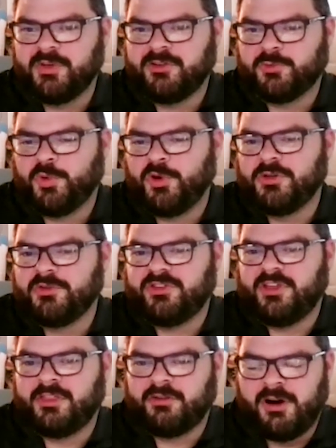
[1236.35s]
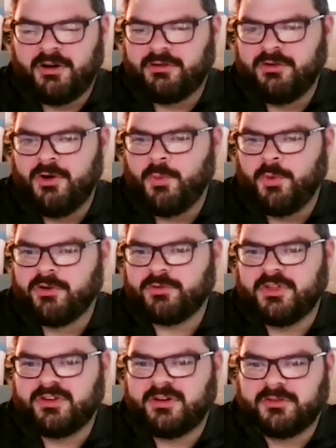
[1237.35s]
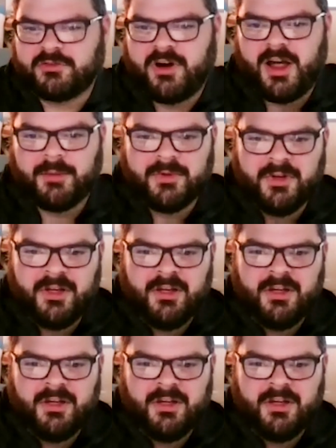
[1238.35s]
because what you see, there are no words really to describe.